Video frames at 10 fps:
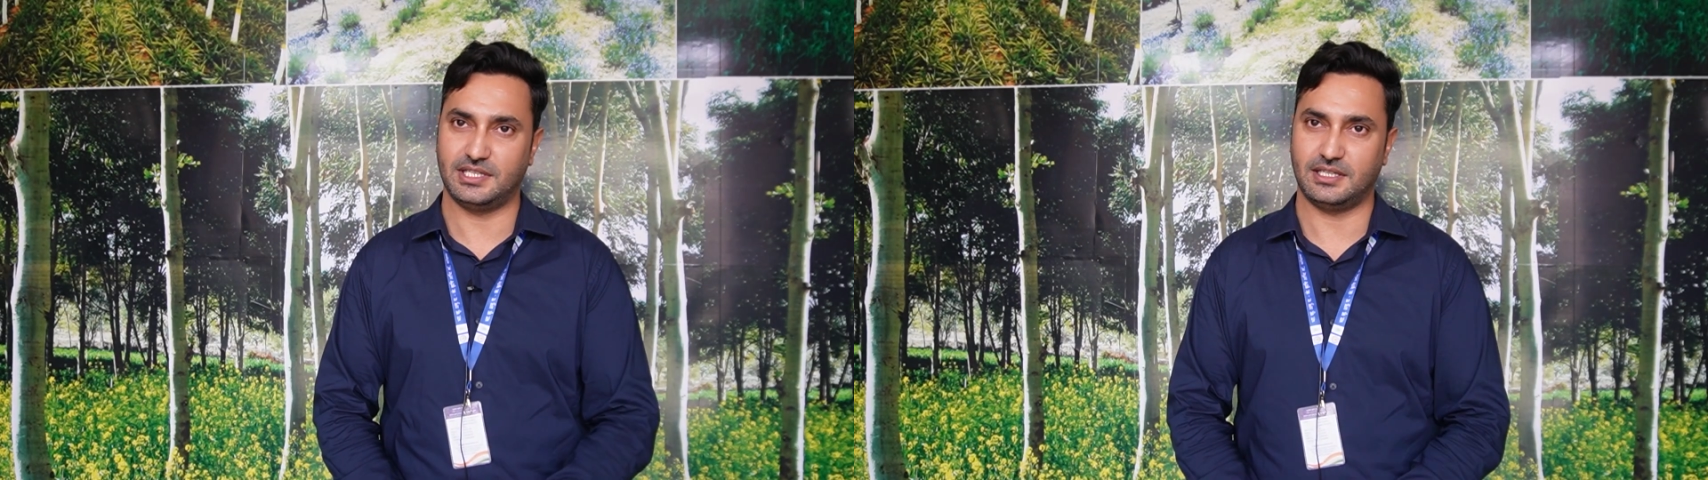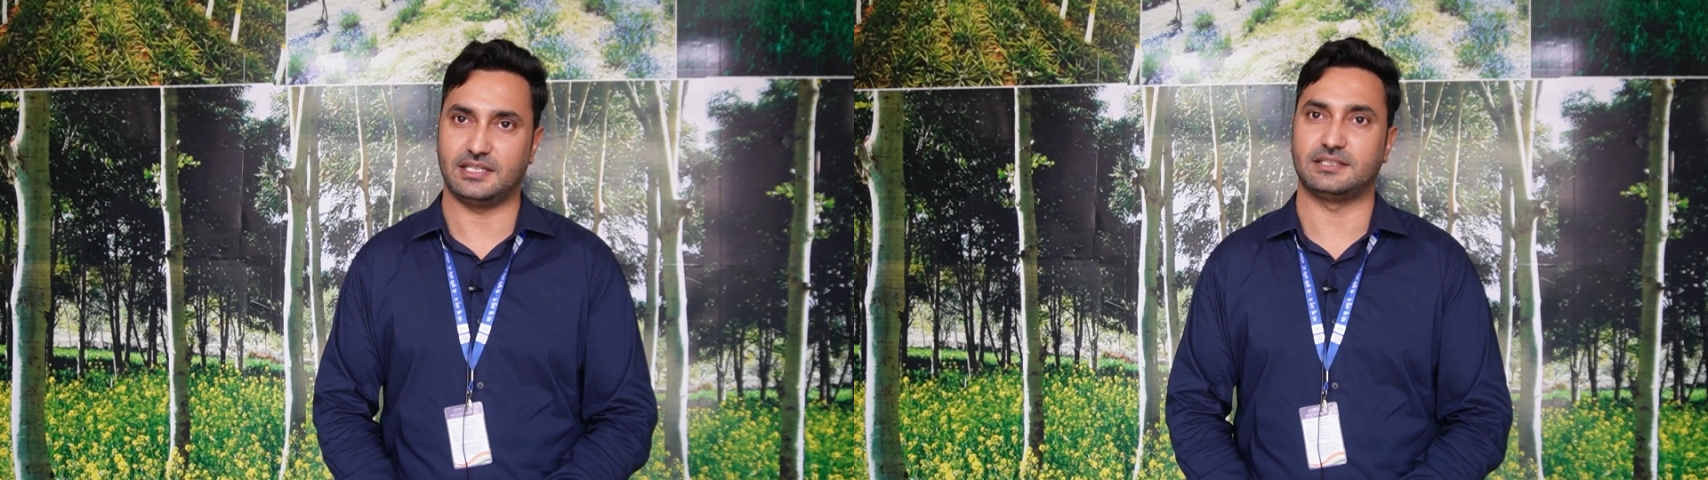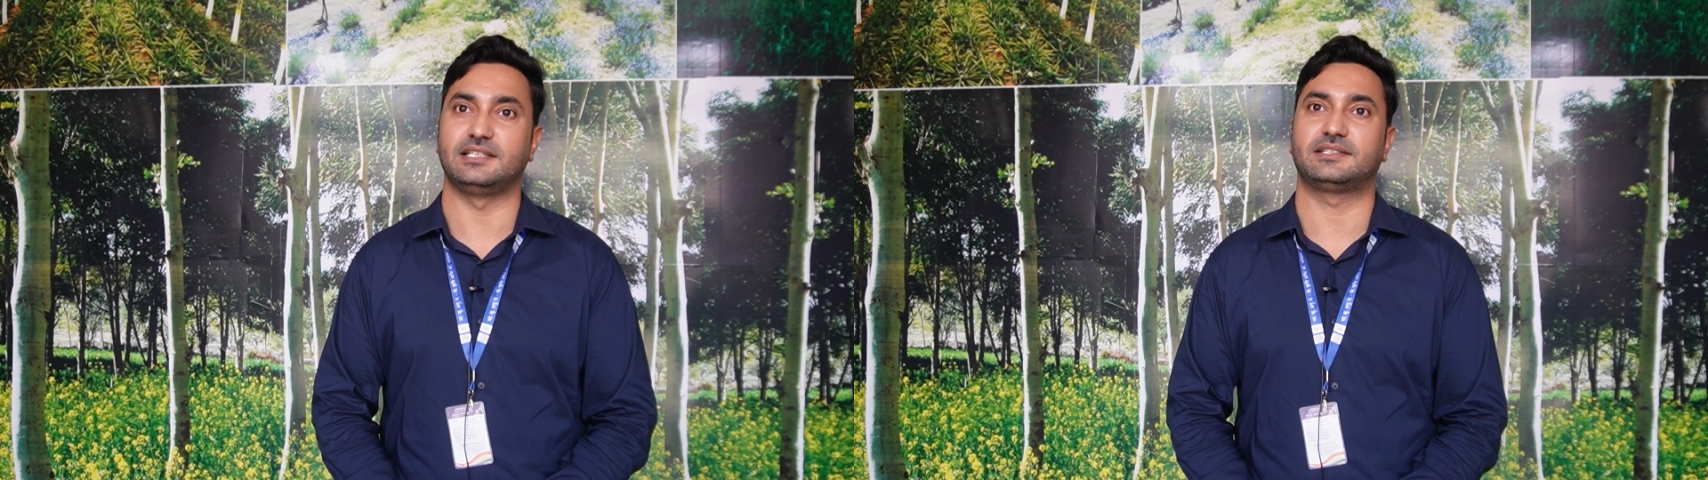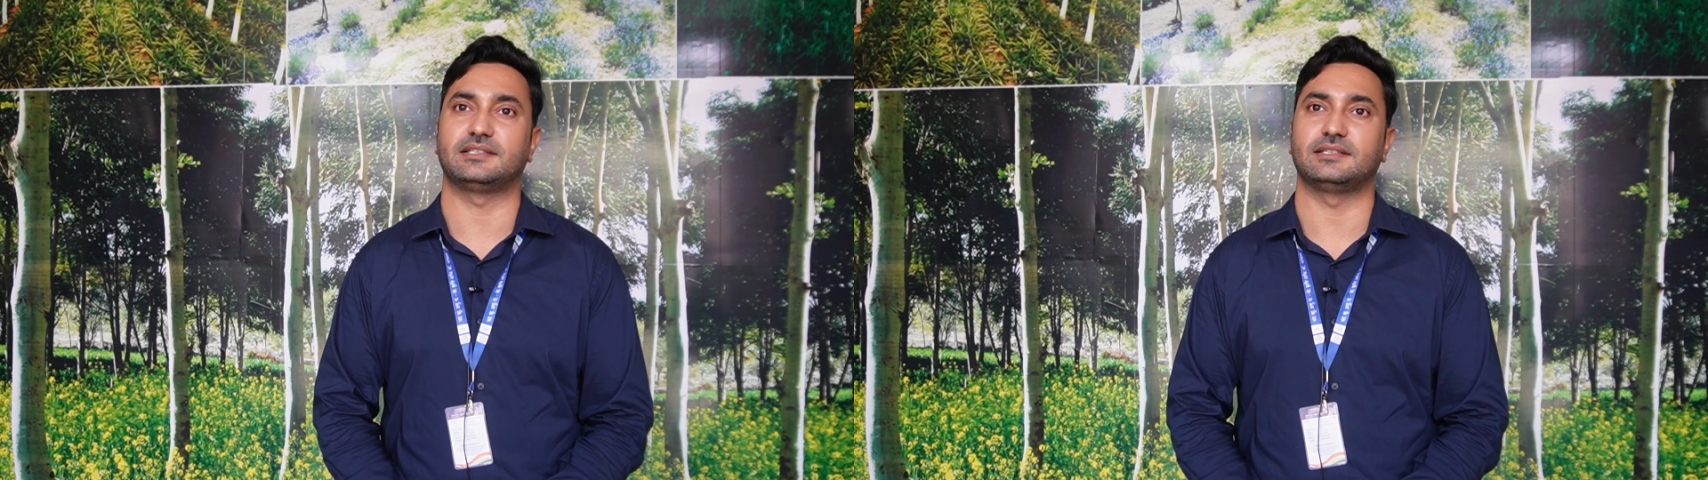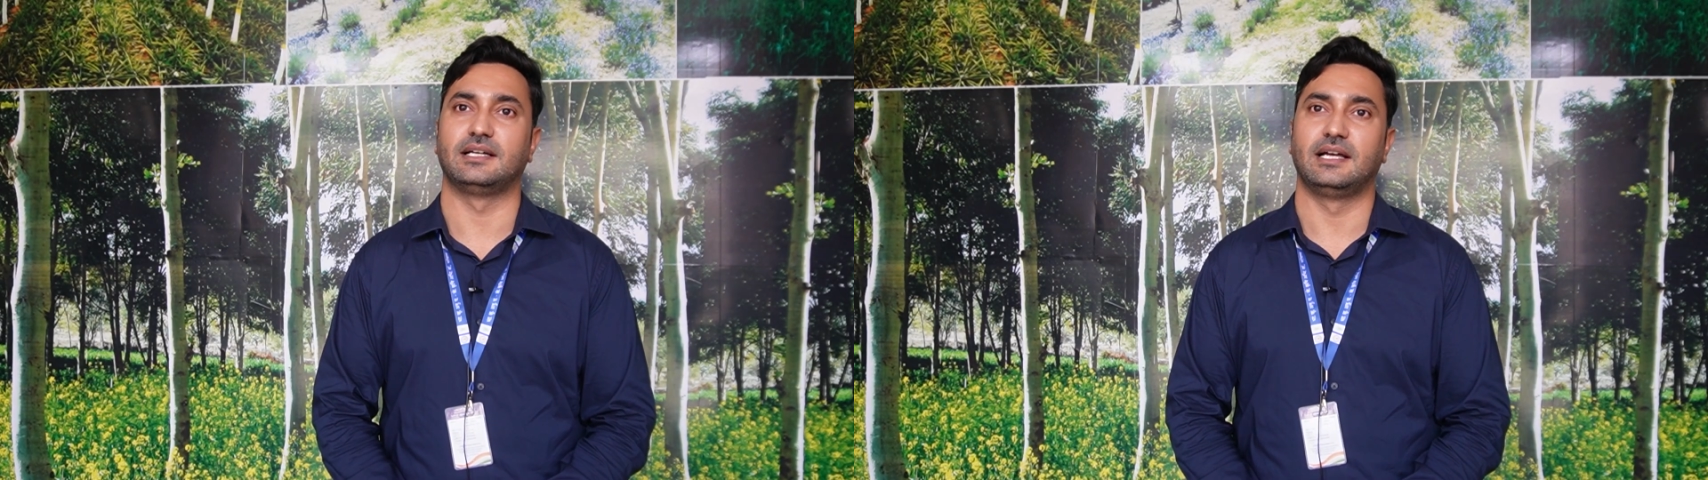
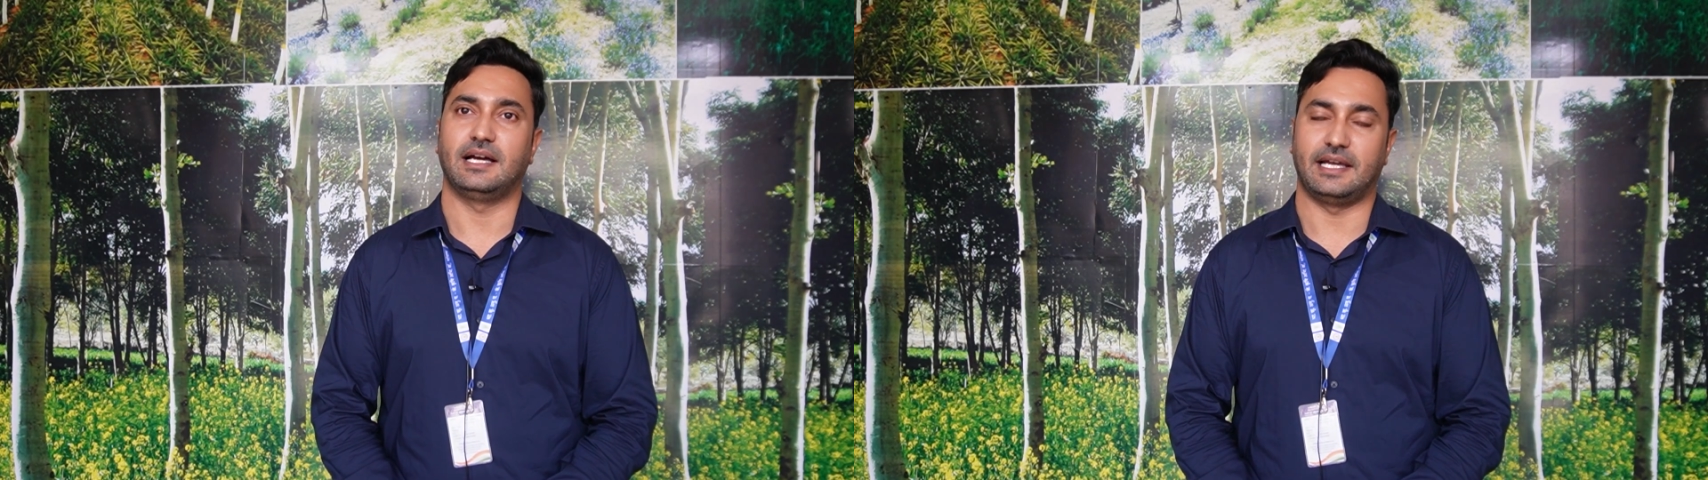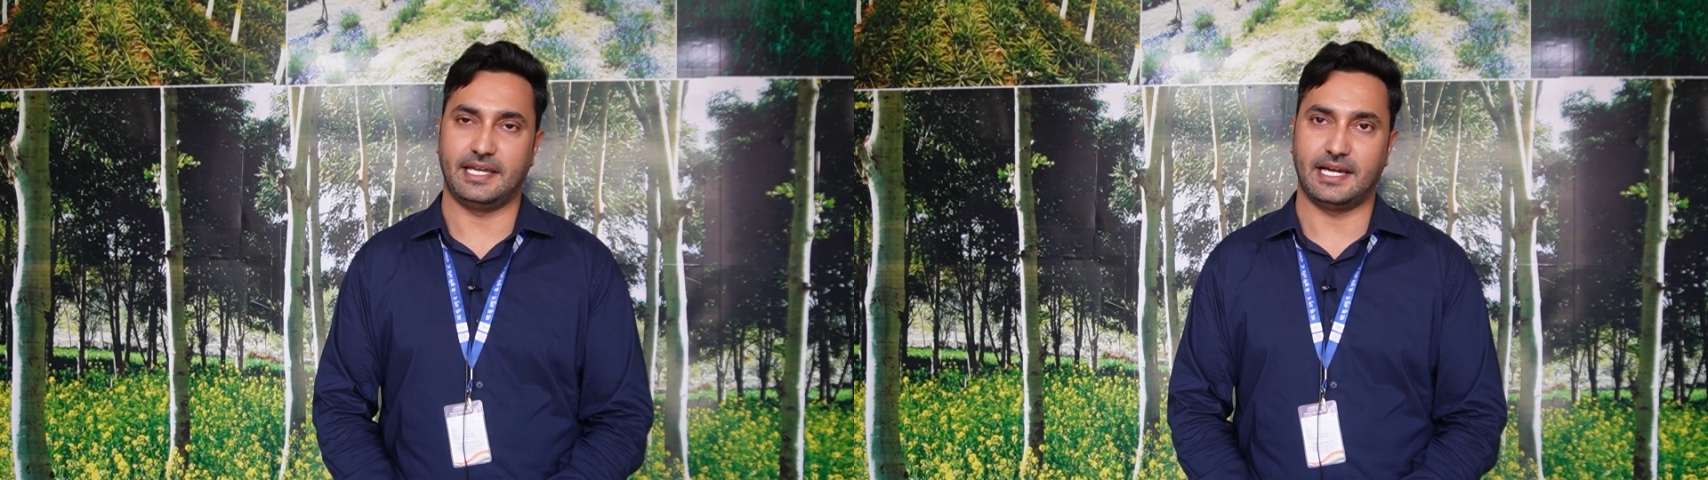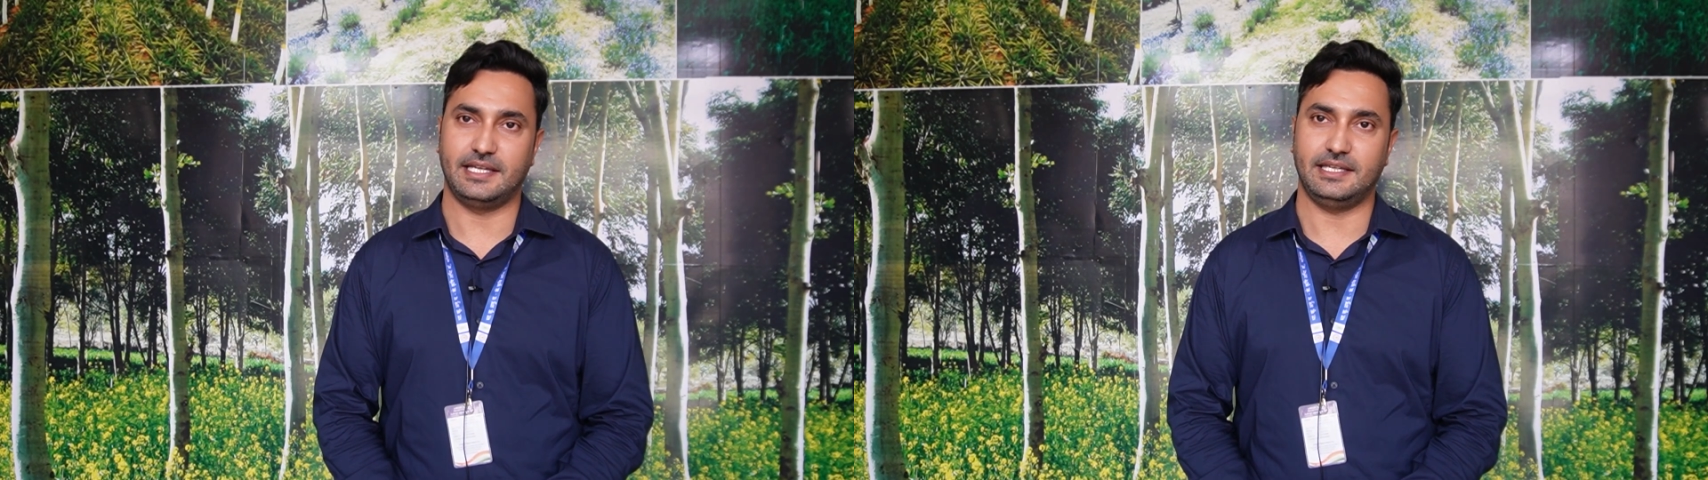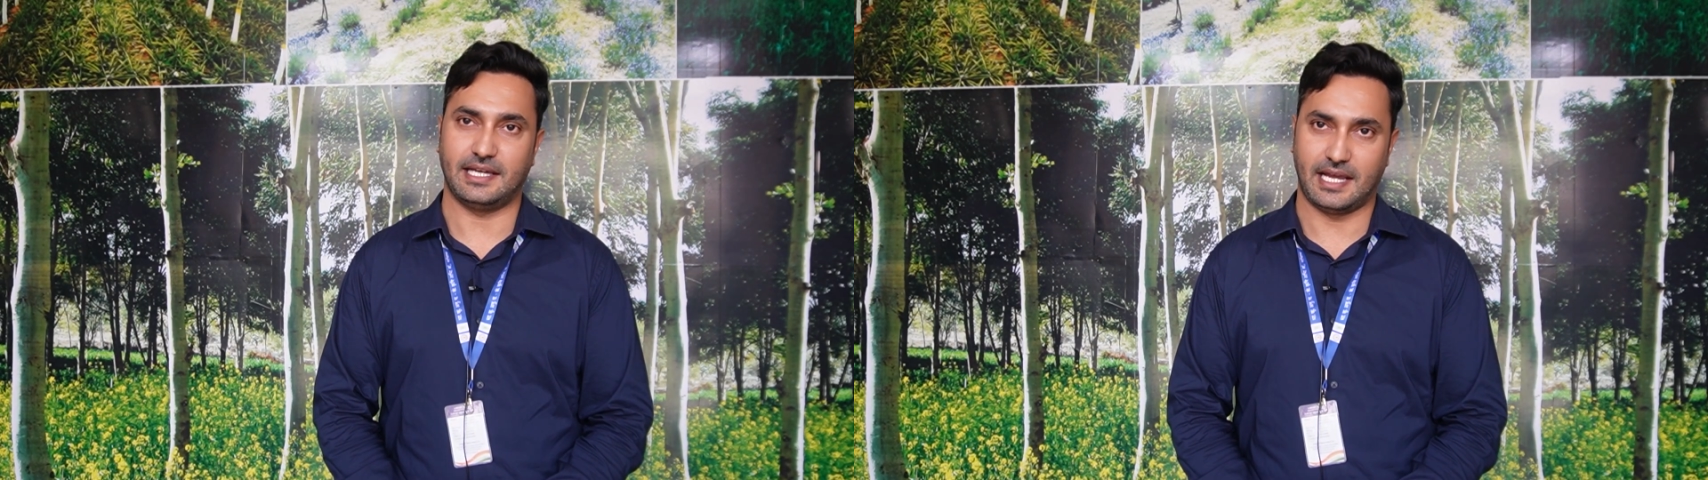this AI